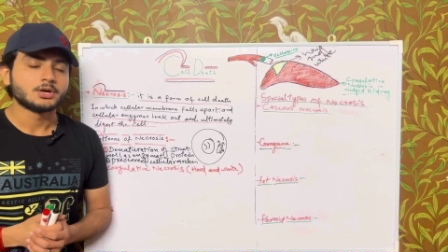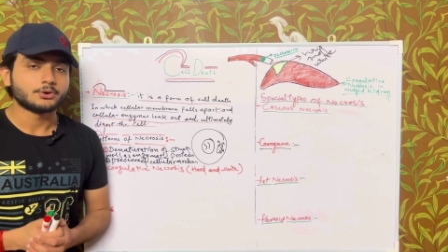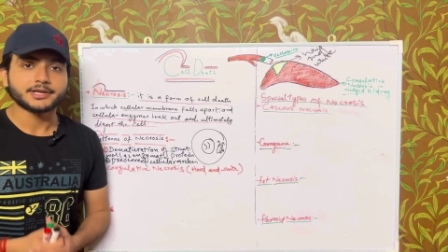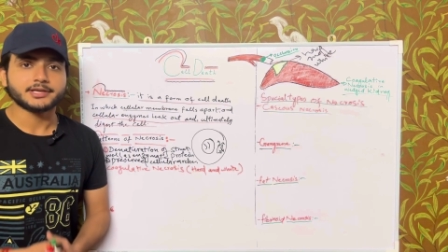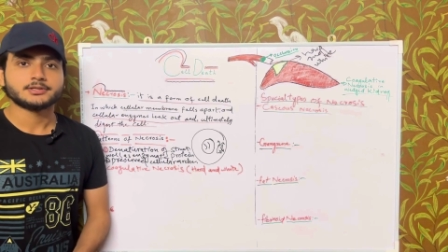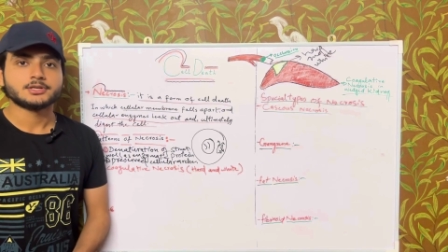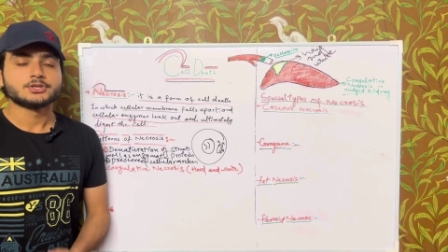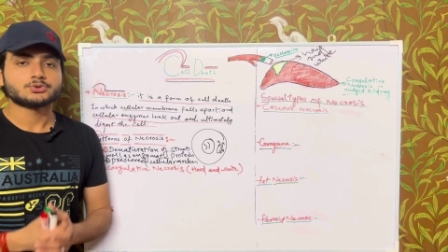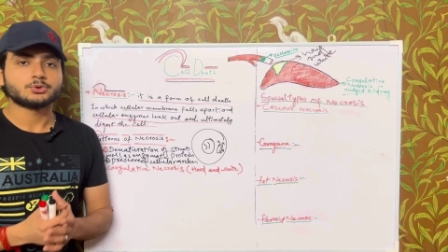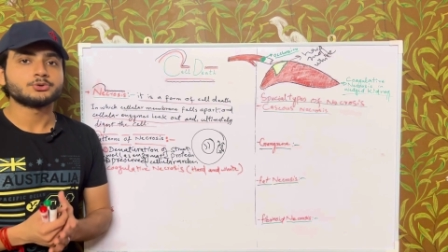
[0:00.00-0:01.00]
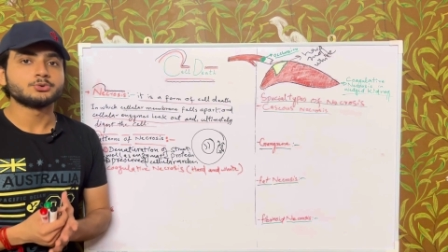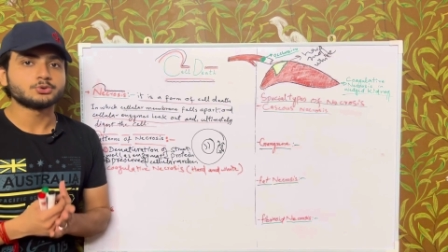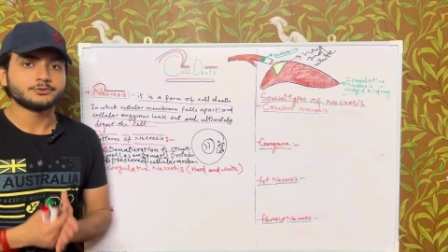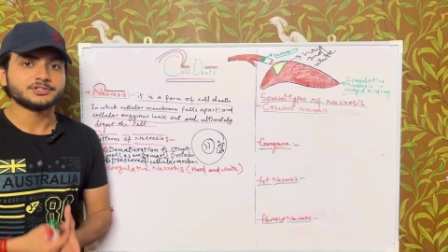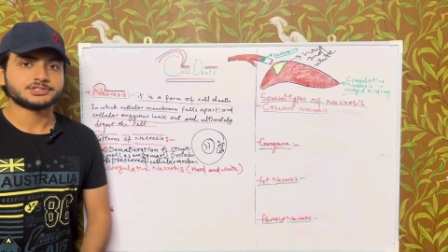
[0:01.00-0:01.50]
Okay, so due
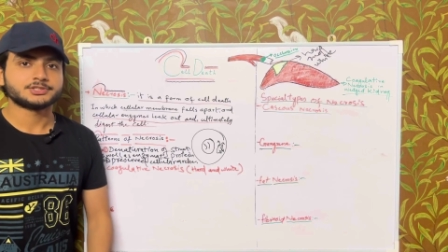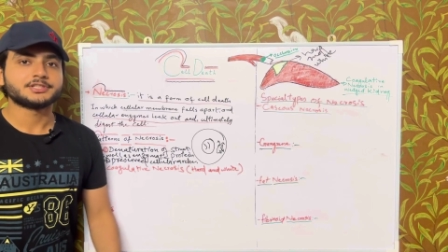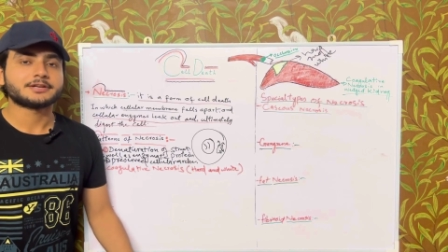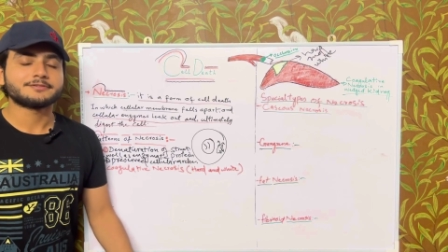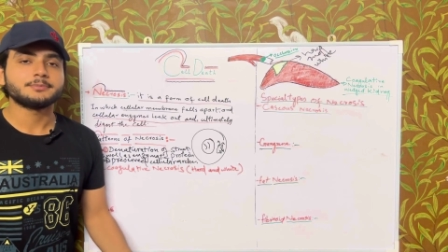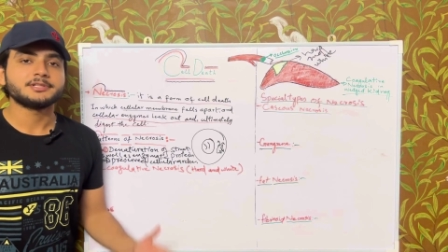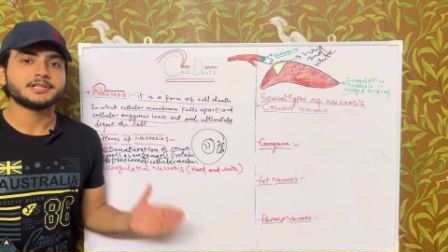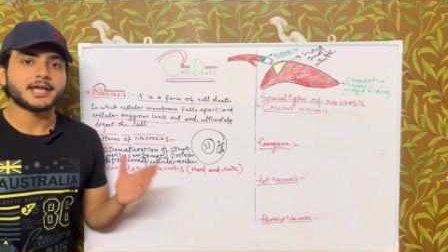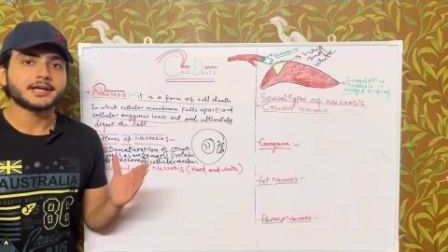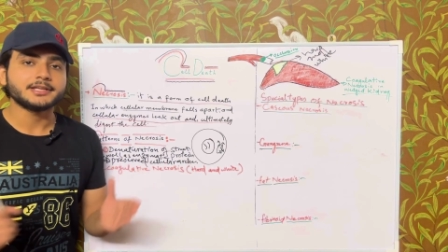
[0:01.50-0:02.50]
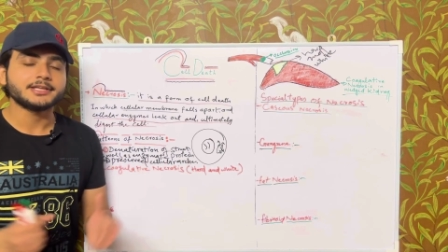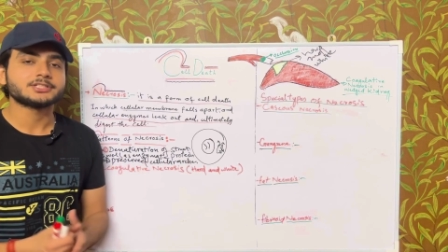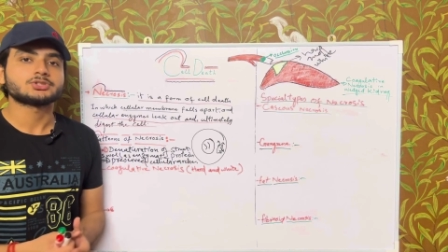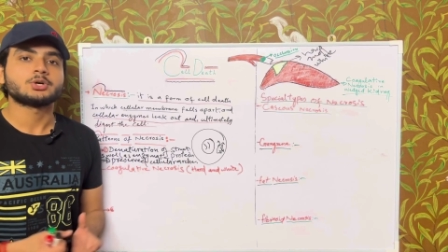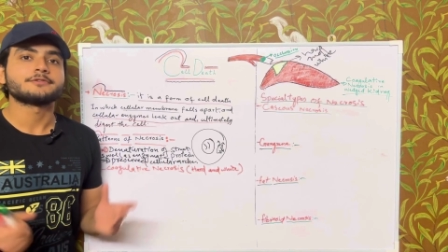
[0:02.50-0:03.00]
to which there will be the
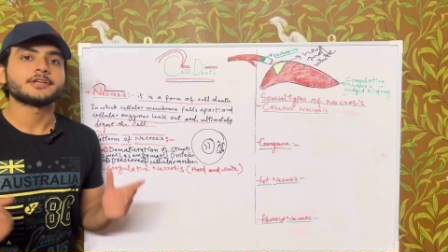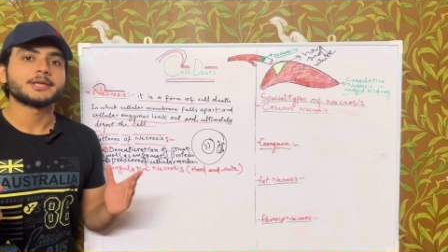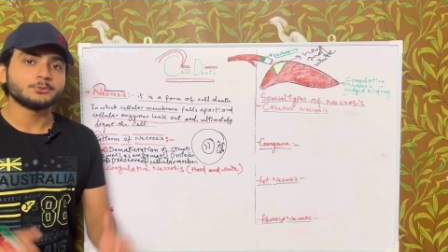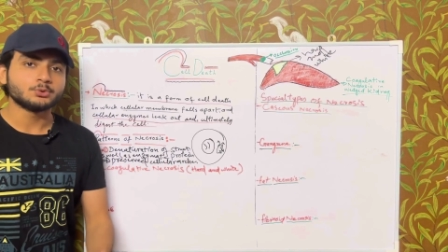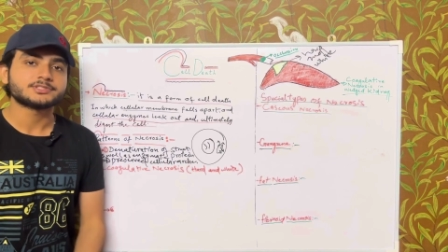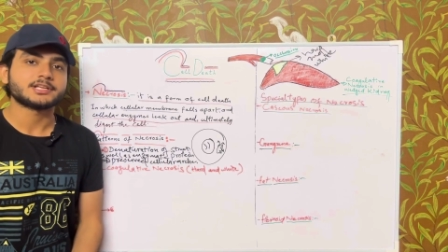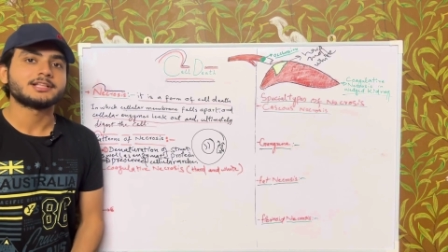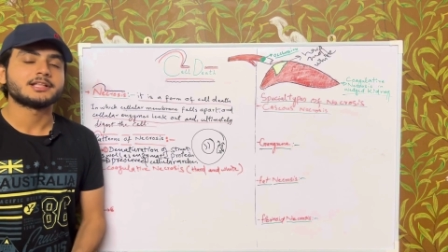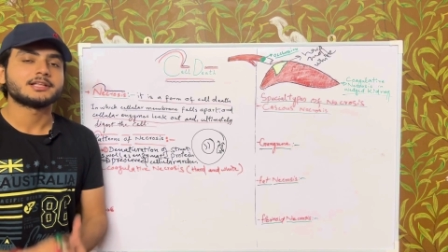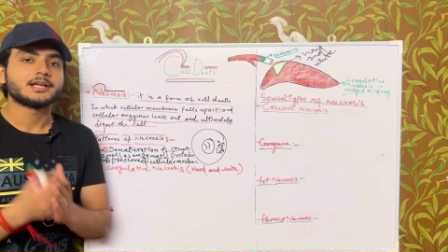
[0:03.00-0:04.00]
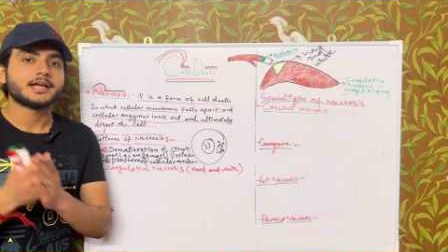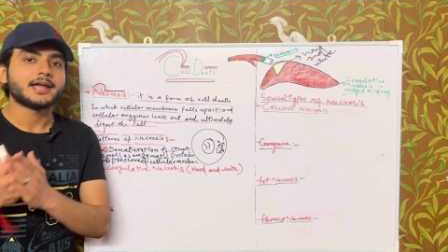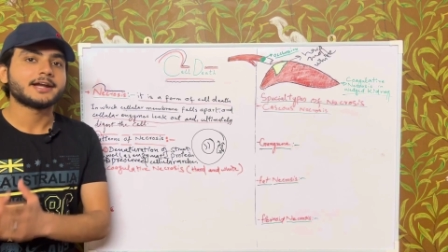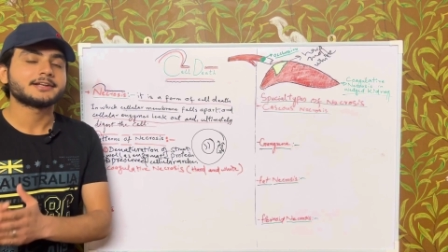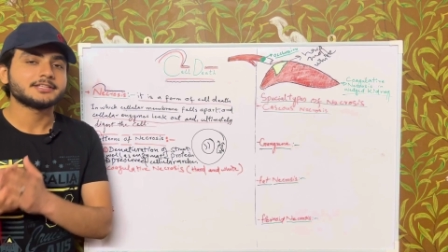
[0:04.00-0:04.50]
aggregation of immune cell
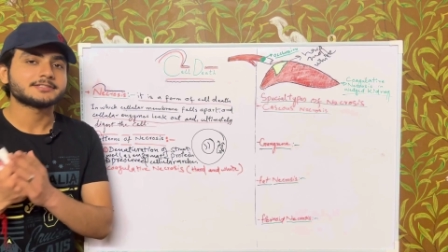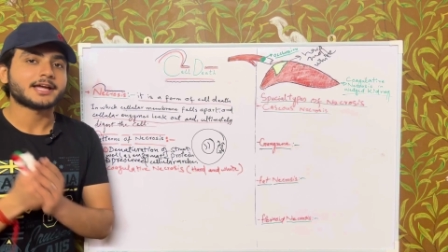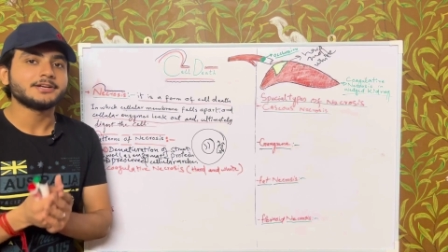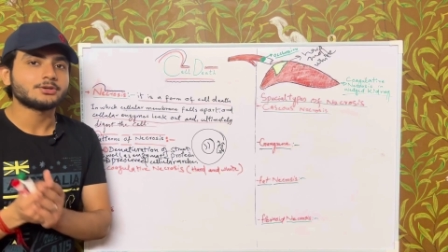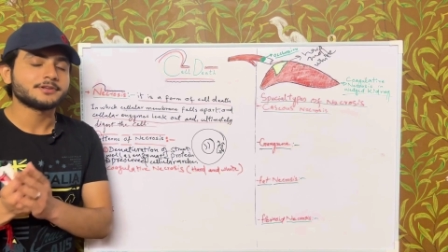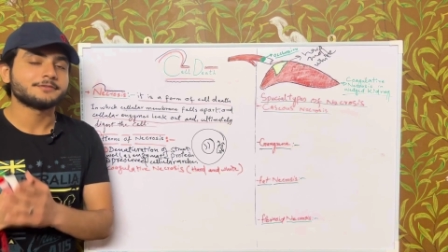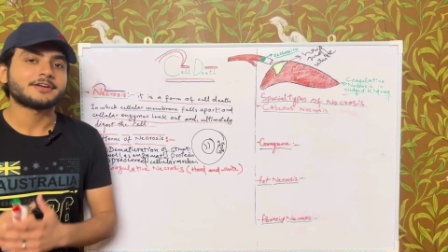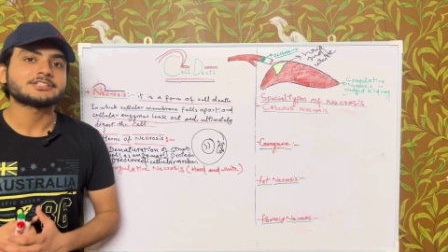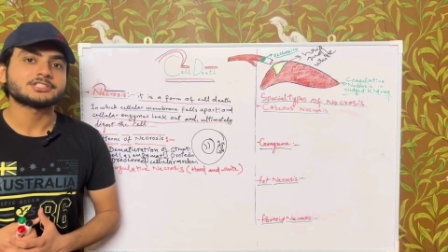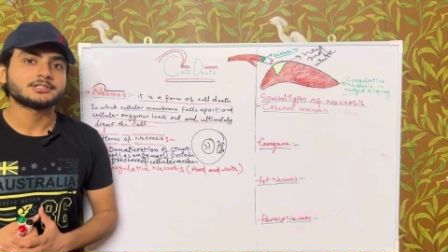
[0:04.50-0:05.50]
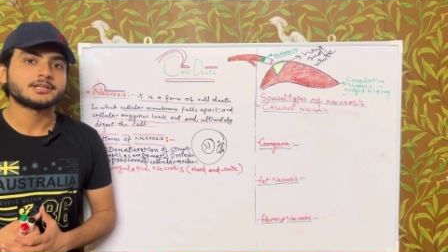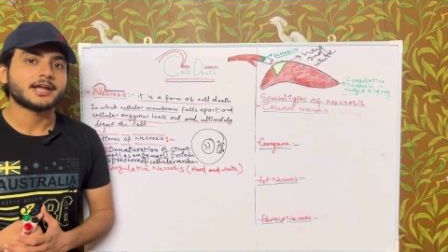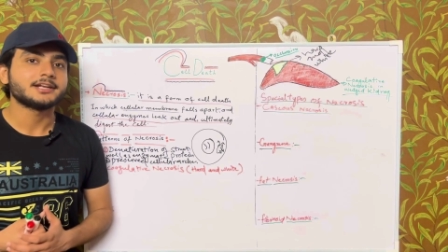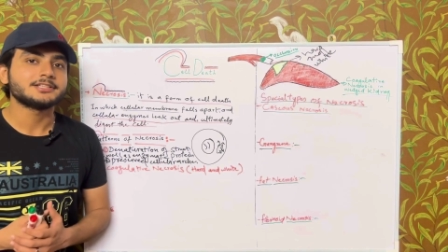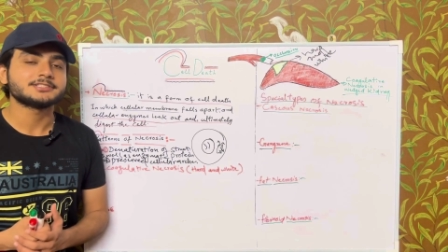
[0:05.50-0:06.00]
at the site of infection,
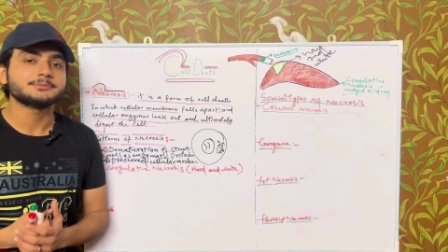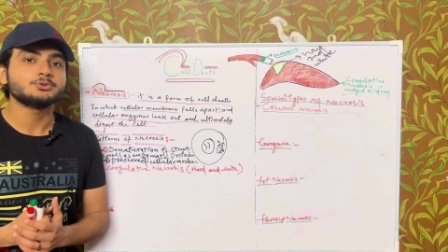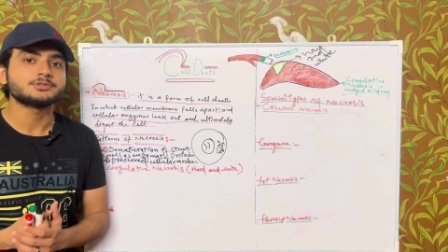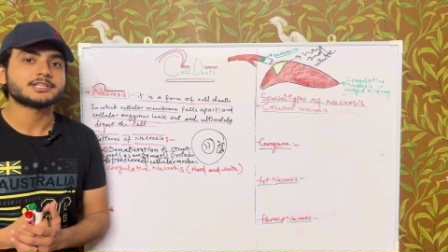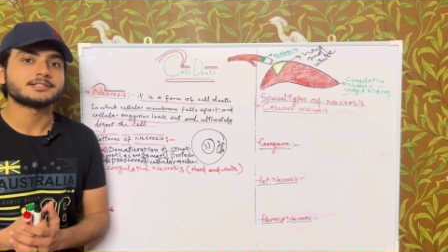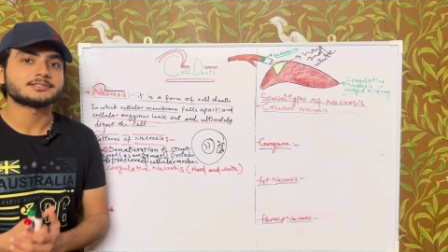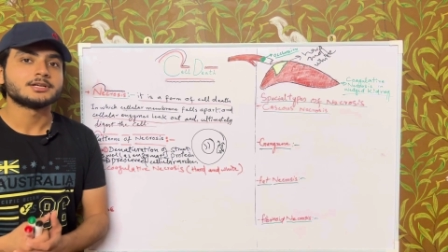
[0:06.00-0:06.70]
and these immune cells,